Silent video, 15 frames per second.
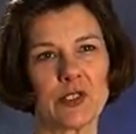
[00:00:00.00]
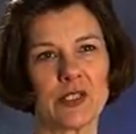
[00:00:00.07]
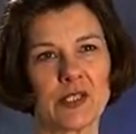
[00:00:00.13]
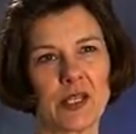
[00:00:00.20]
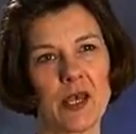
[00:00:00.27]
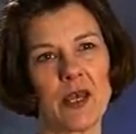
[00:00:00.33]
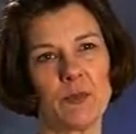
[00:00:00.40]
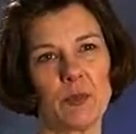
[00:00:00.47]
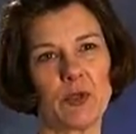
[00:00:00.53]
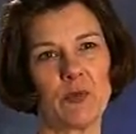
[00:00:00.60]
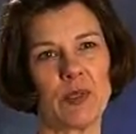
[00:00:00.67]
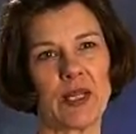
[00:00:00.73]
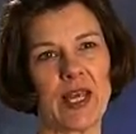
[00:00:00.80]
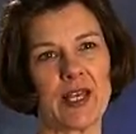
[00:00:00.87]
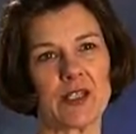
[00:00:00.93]
design
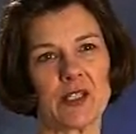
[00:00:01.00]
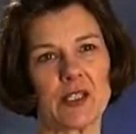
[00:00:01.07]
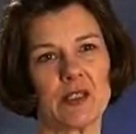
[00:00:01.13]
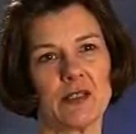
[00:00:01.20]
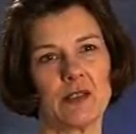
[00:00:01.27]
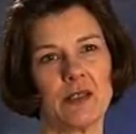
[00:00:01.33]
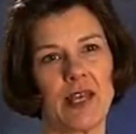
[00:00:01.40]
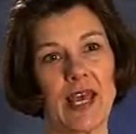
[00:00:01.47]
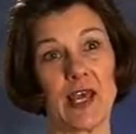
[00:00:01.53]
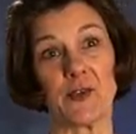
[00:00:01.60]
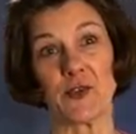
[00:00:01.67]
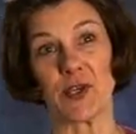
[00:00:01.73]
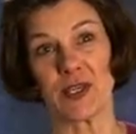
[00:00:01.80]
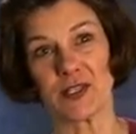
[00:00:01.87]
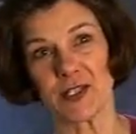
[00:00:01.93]
movement has
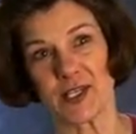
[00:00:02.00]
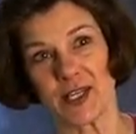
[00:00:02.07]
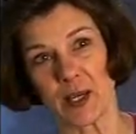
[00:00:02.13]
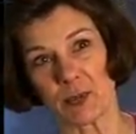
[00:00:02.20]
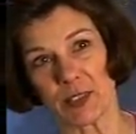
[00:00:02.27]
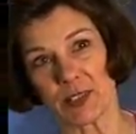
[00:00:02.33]
atheistic